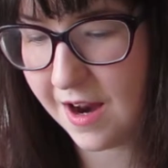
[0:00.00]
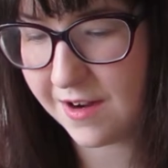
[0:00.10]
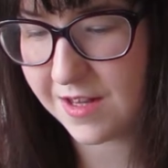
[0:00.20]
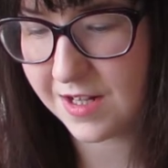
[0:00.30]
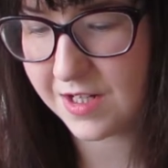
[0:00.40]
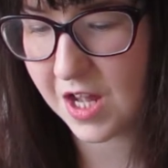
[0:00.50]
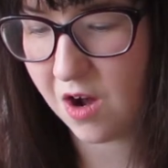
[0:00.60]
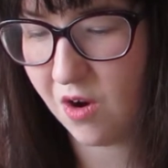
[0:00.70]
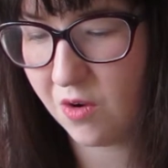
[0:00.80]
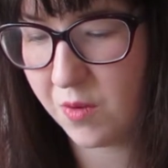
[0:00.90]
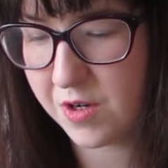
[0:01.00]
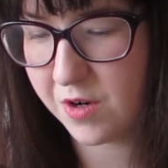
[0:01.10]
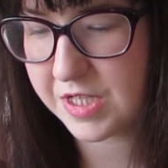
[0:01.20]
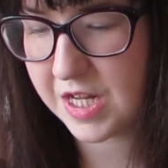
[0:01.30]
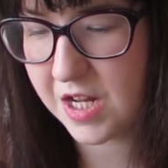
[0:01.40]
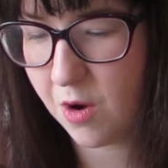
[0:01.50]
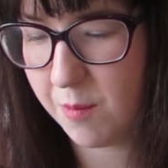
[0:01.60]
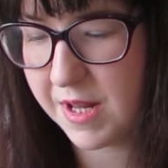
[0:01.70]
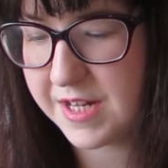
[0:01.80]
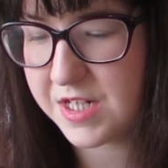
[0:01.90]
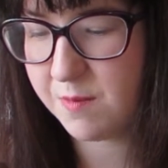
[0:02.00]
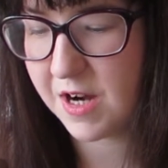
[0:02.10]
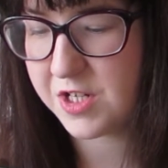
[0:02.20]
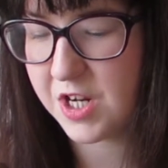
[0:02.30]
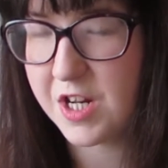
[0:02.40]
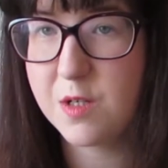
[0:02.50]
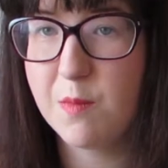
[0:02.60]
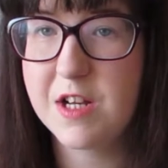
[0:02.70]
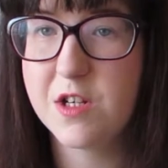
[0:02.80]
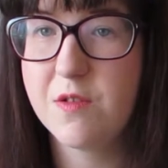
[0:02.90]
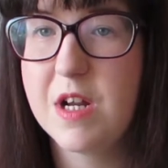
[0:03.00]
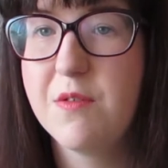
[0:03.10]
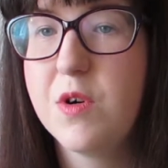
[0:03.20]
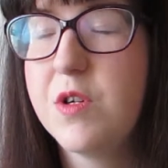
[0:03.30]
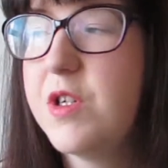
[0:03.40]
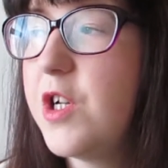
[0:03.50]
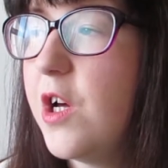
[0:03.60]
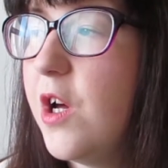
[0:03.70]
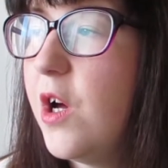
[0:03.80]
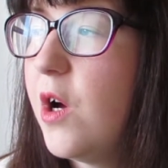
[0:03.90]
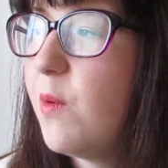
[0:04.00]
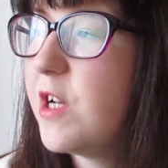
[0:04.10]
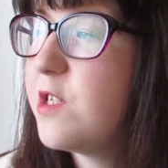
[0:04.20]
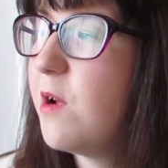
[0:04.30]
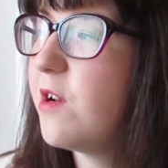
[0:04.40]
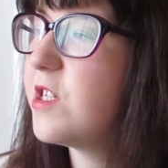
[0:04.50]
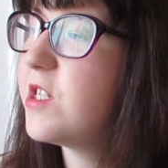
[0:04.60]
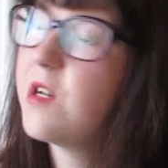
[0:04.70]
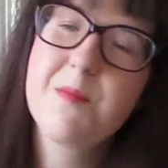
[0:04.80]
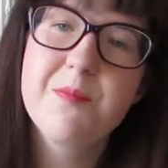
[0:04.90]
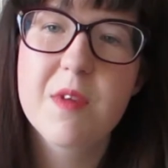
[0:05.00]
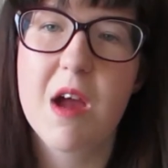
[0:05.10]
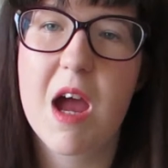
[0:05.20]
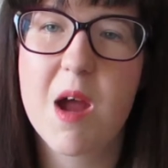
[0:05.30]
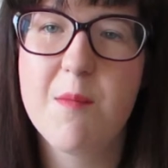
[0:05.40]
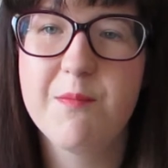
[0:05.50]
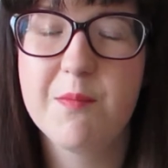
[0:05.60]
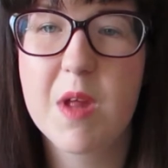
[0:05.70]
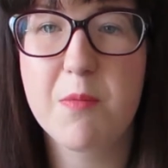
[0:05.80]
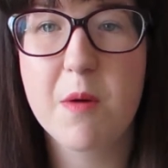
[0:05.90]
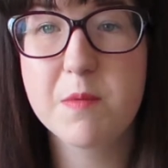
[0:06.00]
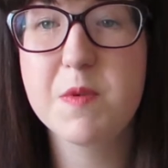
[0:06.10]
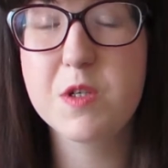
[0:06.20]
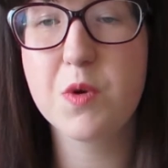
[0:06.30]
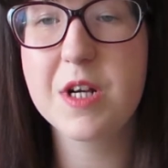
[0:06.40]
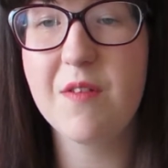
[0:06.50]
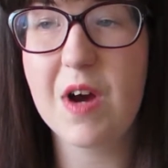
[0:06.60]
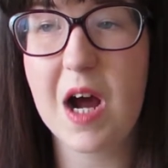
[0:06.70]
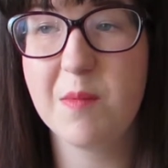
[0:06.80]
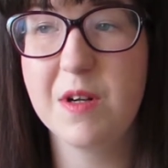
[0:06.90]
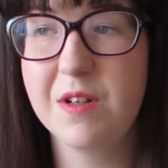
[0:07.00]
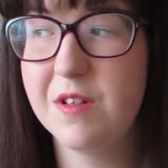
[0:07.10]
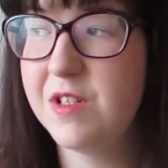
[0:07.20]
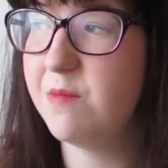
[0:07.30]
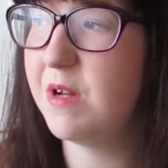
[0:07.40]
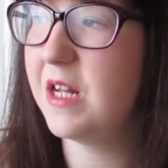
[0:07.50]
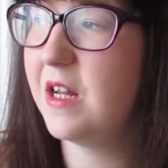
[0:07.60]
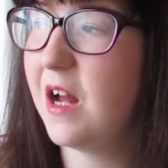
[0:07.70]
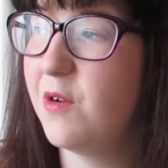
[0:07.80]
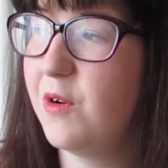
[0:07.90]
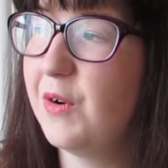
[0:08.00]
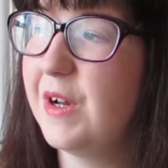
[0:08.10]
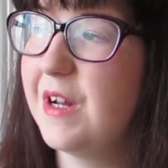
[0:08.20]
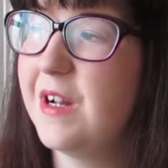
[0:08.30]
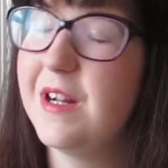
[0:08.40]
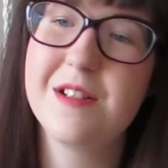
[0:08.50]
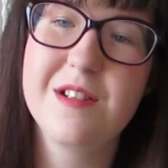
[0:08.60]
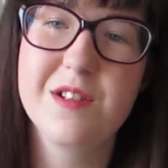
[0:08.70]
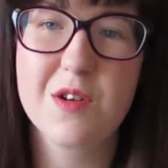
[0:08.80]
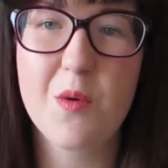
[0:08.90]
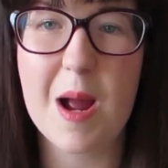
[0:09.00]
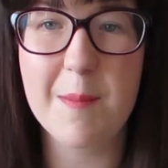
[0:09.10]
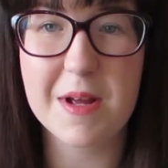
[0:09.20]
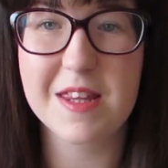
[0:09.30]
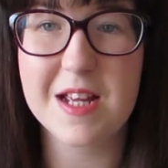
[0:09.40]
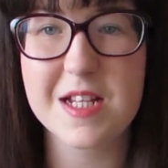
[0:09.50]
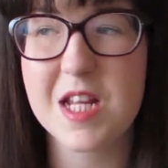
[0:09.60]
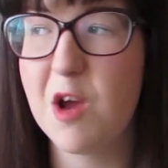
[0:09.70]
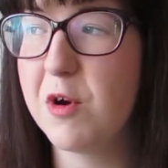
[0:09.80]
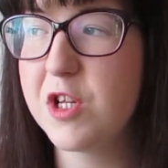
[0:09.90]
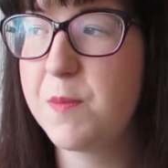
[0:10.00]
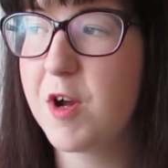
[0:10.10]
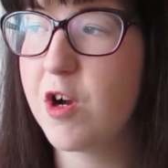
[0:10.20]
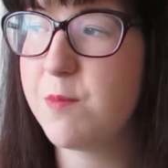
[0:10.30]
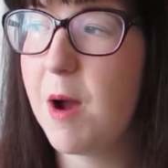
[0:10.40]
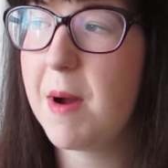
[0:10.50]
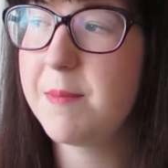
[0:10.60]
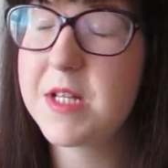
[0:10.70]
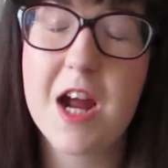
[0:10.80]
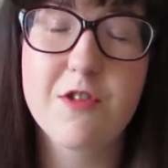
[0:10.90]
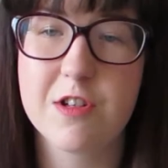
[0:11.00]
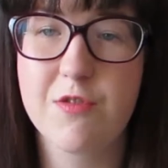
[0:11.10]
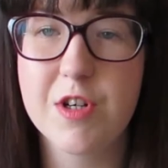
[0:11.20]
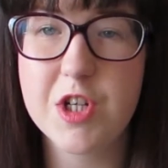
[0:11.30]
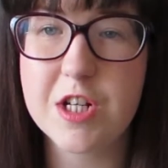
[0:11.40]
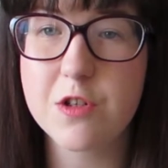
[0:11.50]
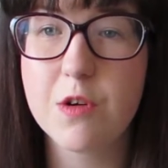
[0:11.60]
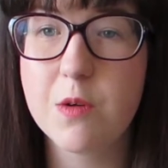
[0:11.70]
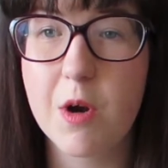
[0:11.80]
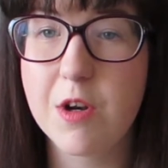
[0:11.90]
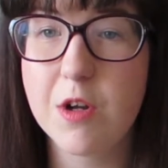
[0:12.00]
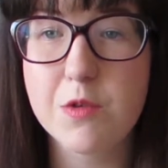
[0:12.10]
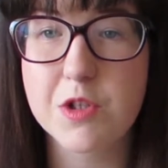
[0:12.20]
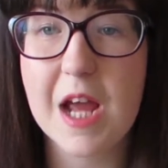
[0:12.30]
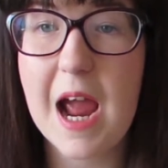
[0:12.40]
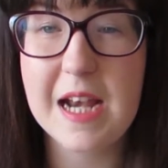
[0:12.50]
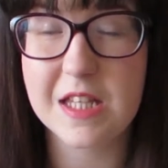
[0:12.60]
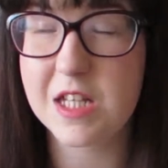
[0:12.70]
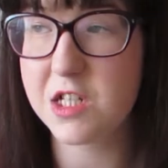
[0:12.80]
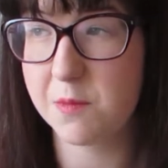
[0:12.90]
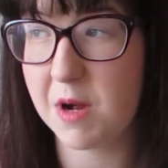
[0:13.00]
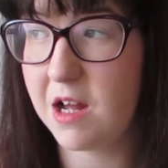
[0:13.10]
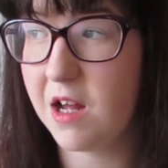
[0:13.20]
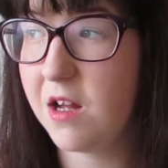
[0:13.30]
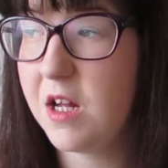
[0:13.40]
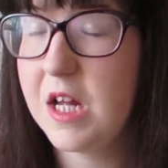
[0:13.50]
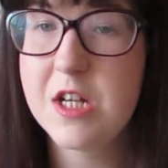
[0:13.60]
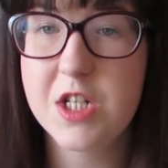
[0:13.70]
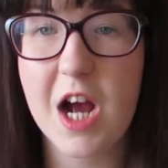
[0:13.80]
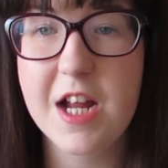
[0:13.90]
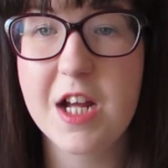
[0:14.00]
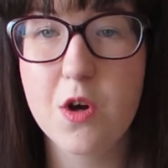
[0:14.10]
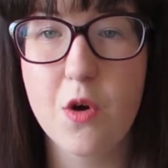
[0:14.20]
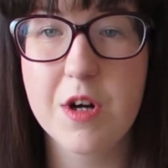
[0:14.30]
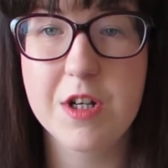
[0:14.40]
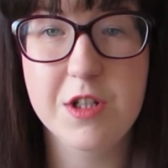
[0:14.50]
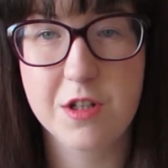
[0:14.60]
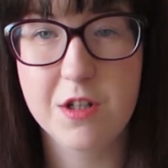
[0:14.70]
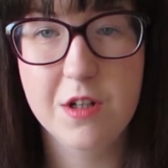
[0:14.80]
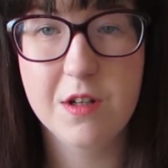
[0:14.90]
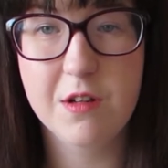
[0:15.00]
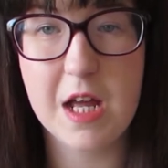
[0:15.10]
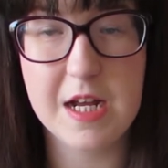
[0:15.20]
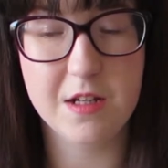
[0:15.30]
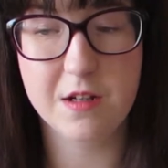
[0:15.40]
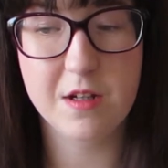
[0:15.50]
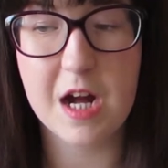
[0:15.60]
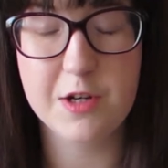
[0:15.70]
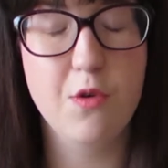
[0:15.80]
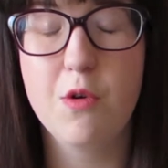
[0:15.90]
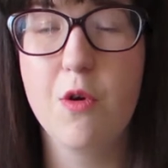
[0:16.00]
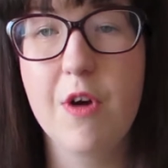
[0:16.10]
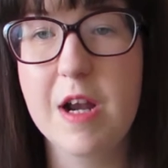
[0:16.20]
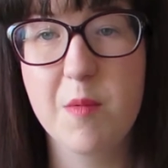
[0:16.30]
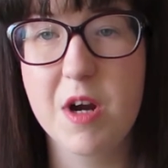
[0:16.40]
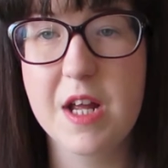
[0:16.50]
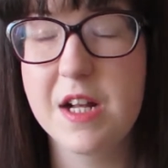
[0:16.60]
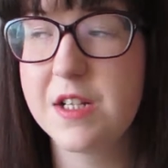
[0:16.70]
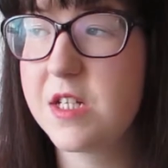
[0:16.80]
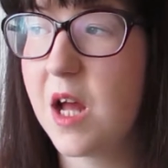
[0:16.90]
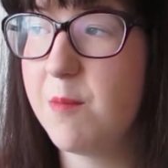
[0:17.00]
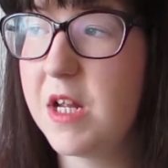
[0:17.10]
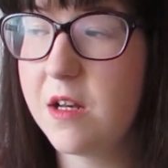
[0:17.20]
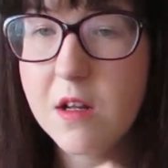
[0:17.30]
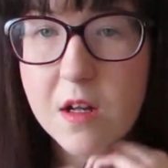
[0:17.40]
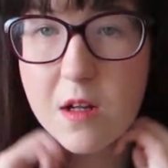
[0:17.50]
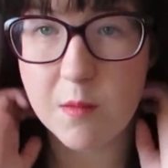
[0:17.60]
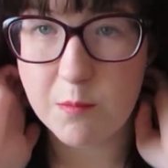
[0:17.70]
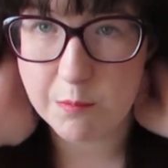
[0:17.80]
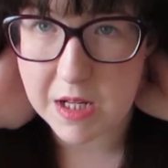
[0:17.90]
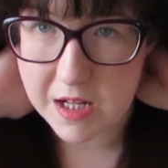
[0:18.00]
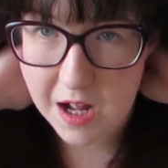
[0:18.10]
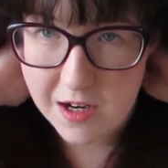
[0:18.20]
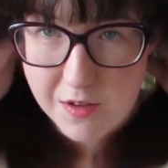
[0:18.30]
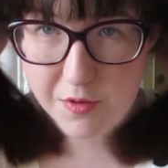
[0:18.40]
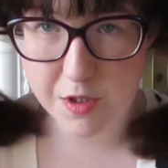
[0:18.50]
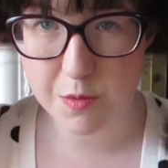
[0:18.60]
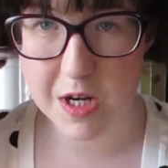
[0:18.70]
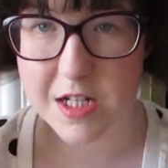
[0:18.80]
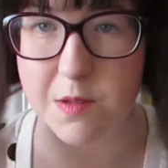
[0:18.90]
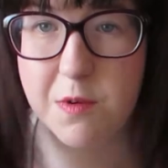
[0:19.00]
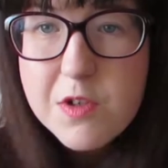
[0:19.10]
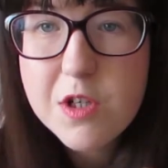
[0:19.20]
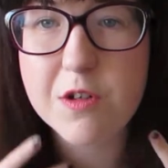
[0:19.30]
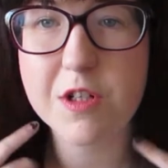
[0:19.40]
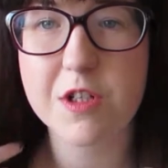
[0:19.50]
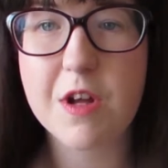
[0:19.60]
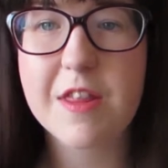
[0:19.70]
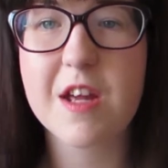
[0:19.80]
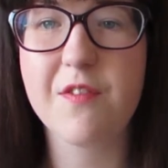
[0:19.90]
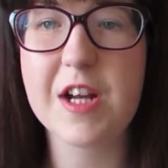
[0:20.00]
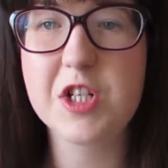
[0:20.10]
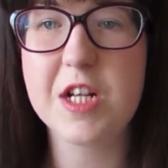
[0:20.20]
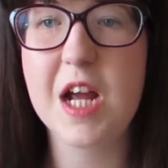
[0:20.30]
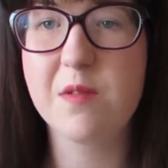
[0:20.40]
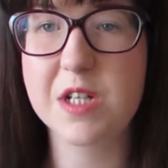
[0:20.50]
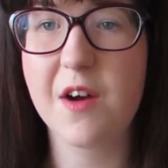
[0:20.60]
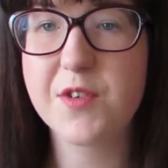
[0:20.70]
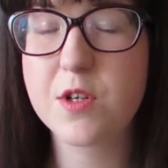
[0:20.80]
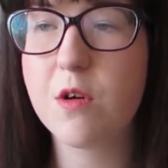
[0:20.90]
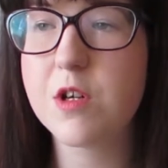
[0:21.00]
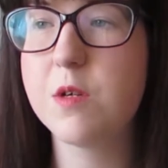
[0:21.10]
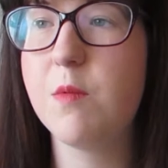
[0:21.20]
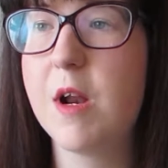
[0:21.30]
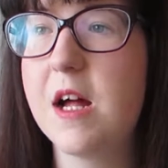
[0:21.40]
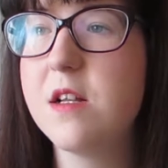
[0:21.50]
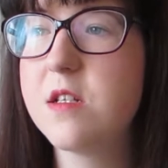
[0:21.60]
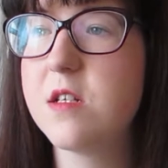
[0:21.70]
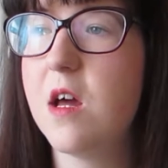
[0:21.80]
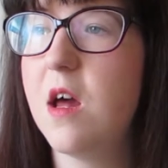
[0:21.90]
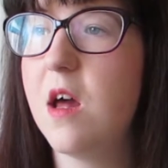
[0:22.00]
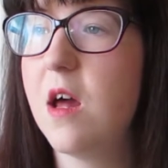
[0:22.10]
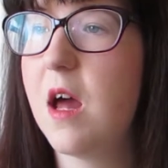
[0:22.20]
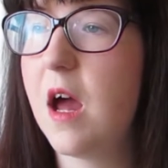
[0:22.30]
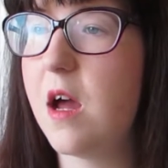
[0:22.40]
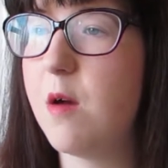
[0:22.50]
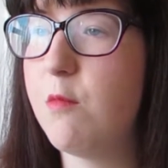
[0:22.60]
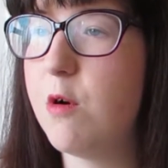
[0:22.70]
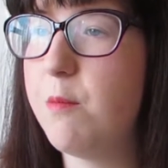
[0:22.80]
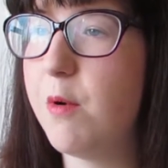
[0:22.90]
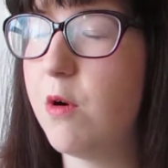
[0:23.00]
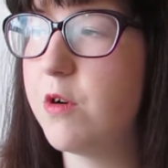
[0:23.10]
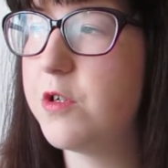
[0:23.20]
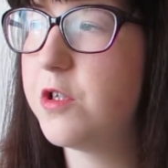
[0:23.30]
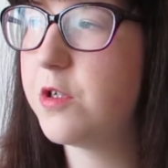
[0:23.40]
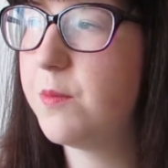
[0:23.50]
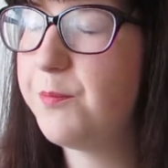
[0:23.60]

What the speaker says: and things get awkward, or C, complain to the manager and demand a refund? Well, to be honest, it probably would never happen to me. I know it's quite a big thing to say, but it's because my mum's a hairdresser and she's the only one who does anything to my hair. Dye it, cut it. Like, I don't go to anybody else. I mean, me and Kyle in the future would like to move to London, so I think eventually I would have to go to someone else. But